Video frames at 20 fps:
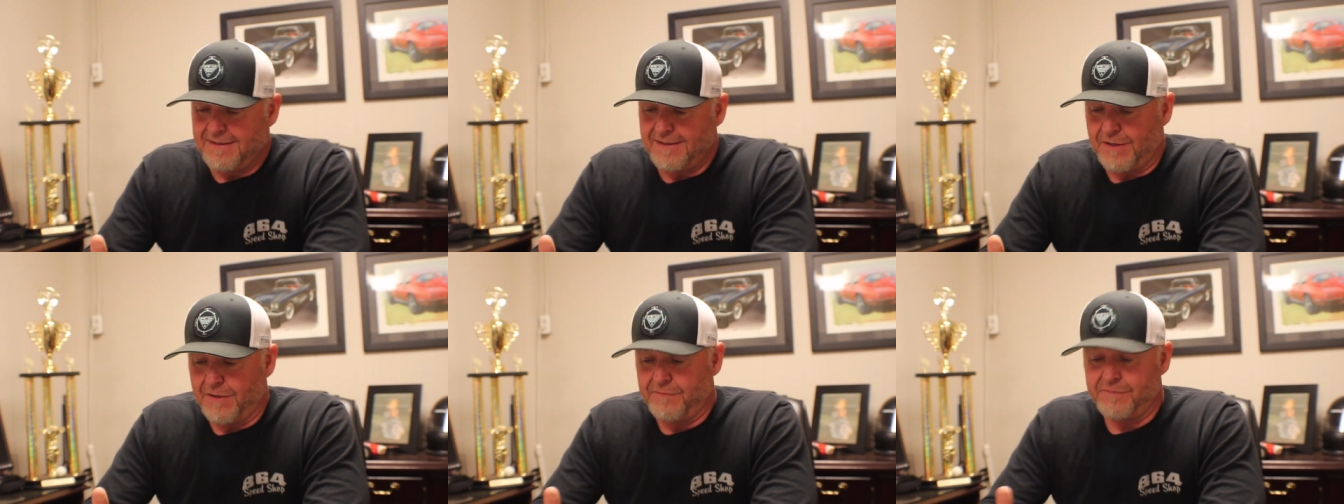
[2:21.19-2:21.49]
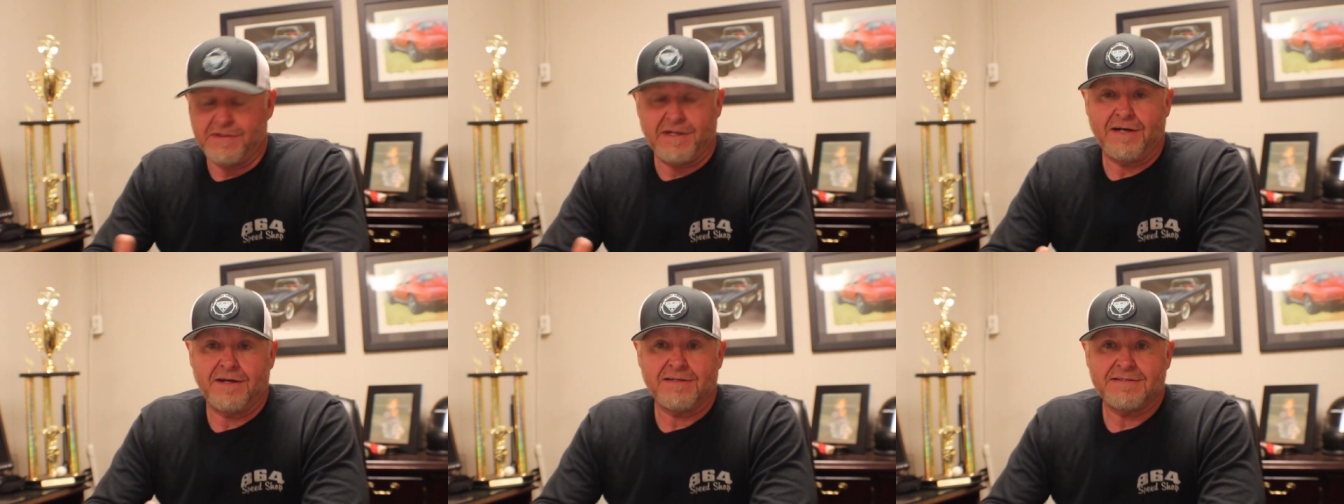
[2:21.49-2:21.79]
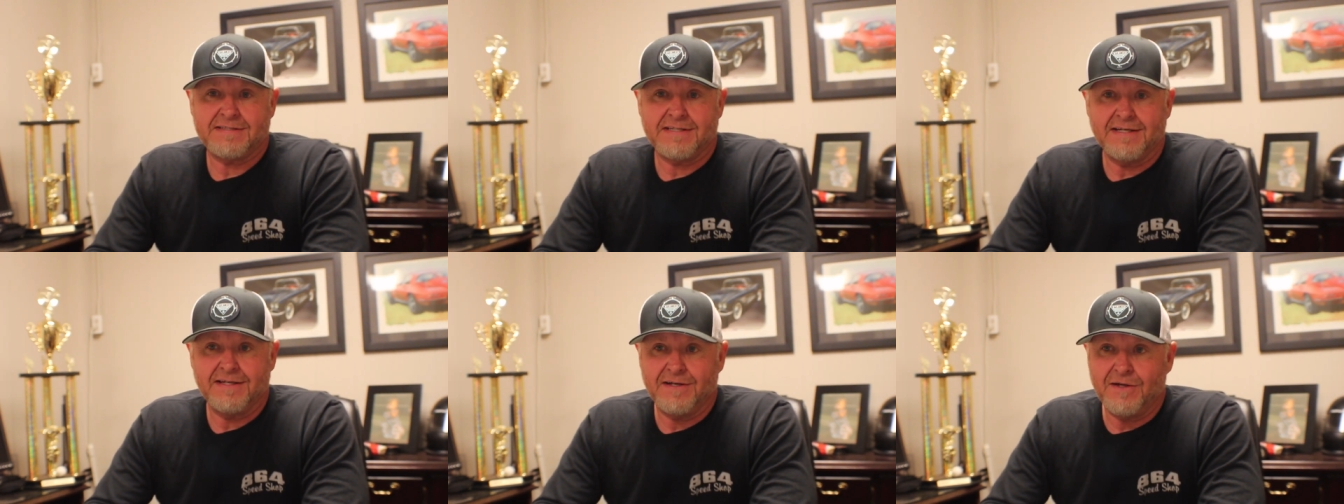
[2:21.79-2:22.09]
over
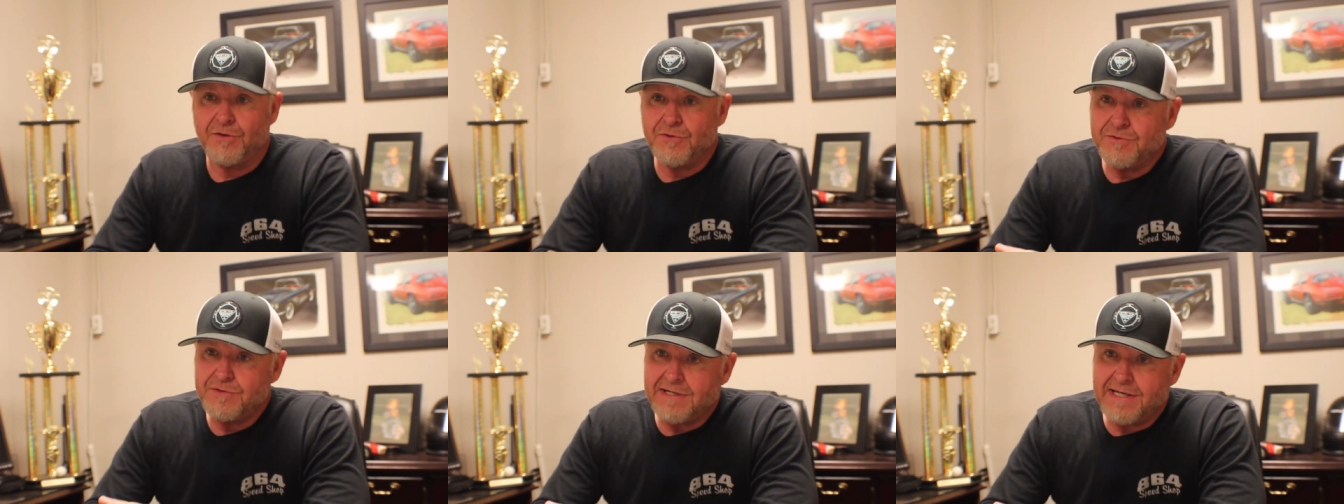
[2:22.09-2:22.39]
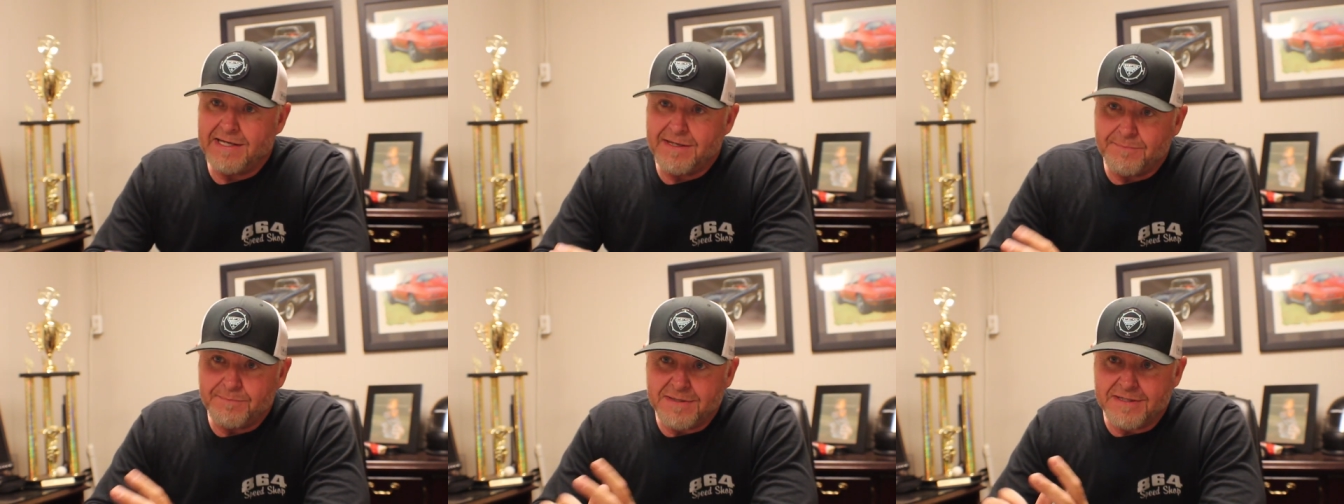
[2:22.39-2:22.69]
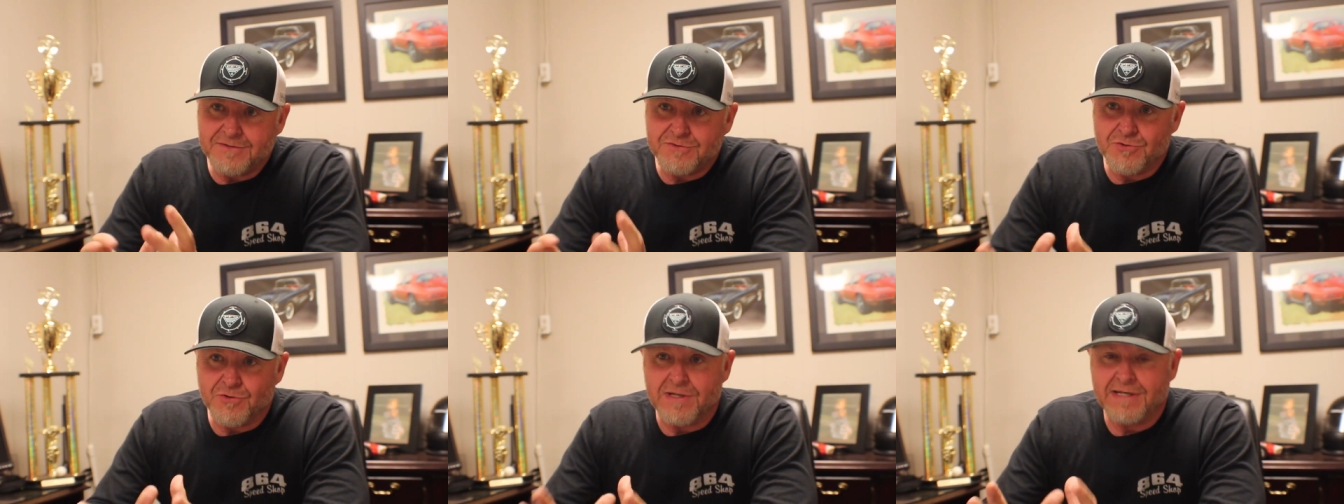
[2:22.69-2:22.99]
there saying, "Oh, you can't
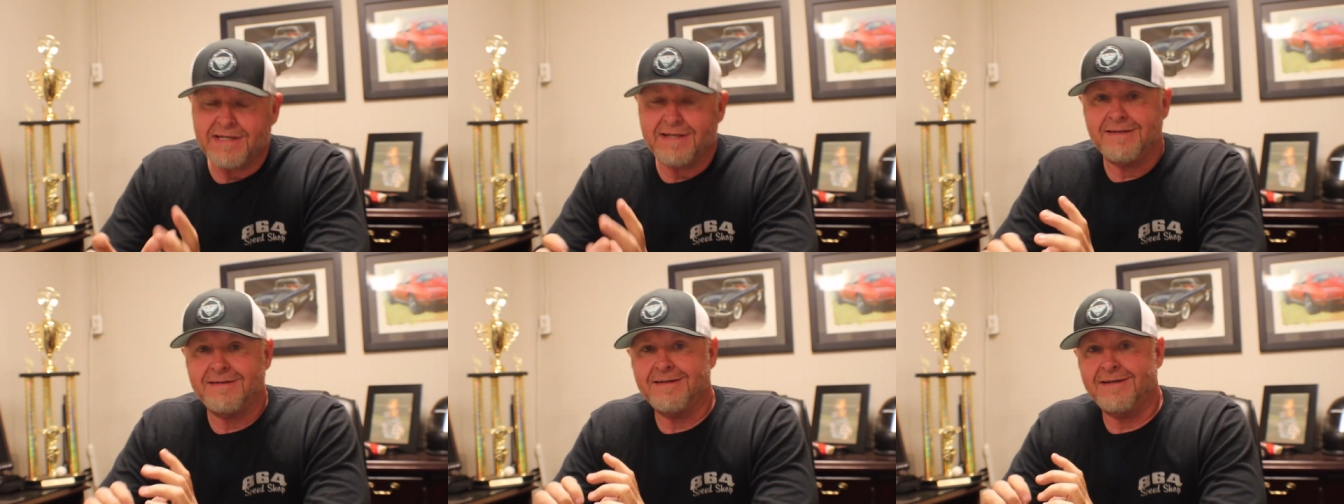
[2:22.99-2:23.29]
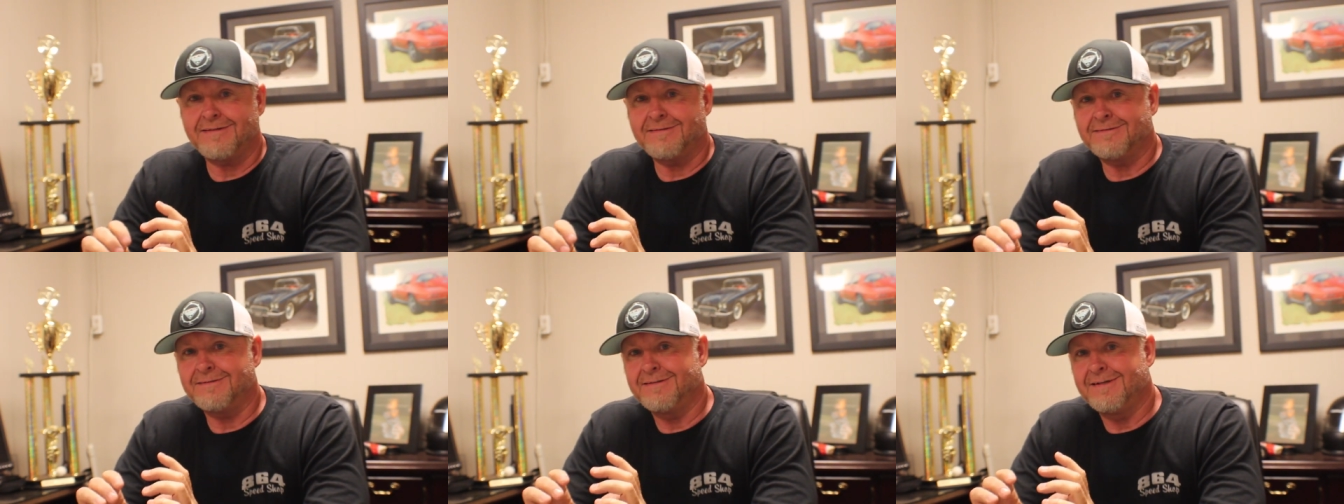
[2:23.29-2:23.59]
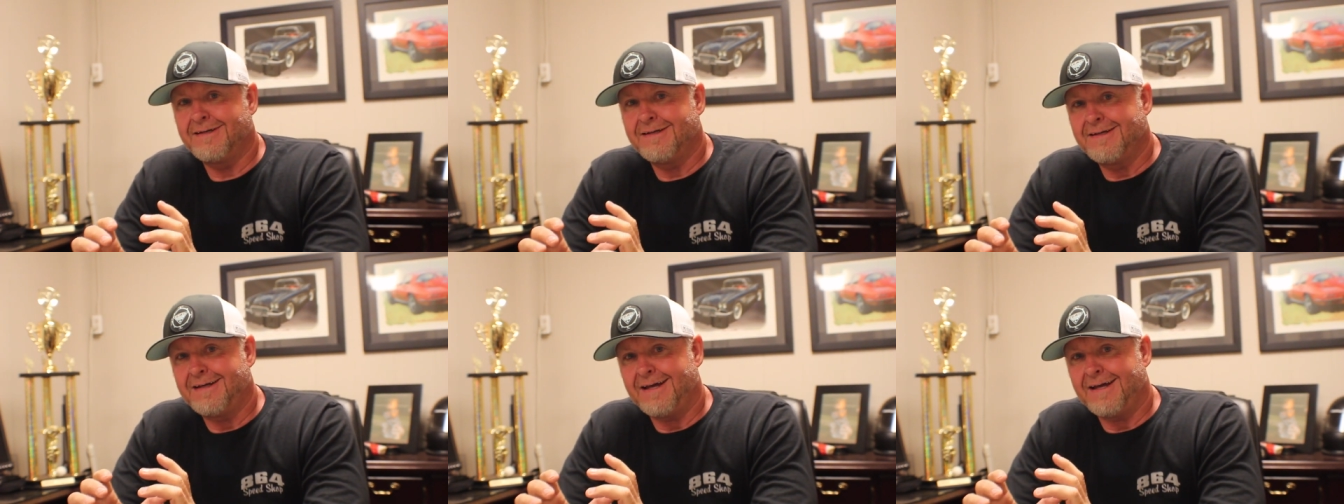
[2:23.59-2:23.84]
be drinking and